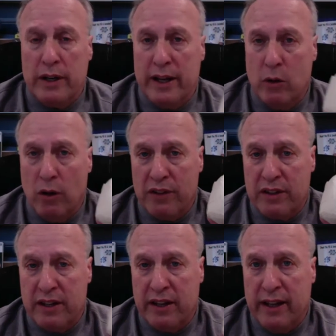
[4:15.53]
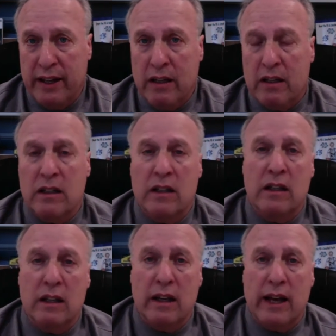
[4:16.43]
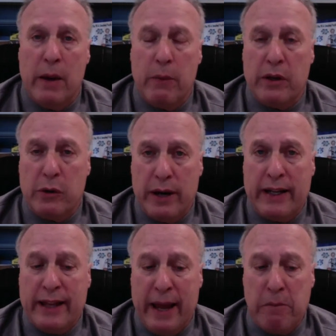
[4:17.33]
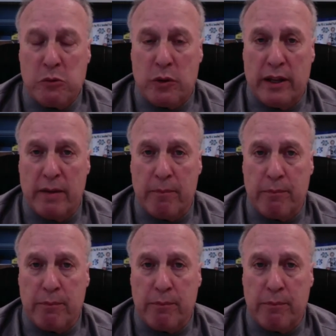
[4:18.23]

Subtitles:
hit off a tee, and we'd create games with it.